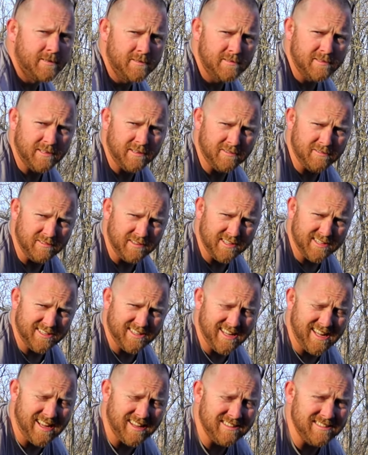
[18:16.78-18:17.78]
They don't need
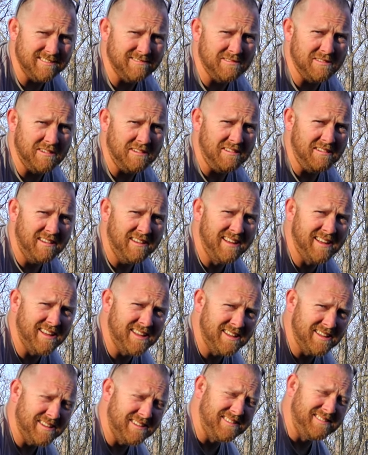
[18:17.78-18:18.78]
dad anymore.
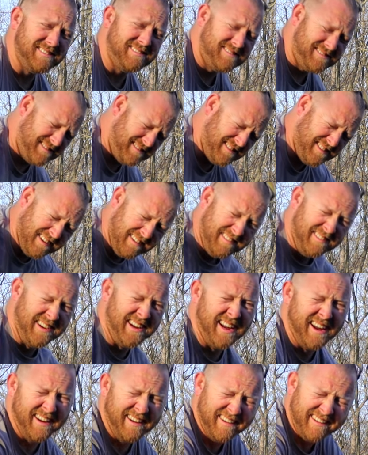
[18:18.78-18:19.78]
Come
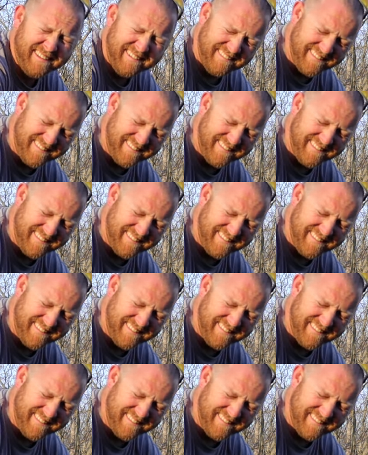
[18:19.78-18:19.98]
here.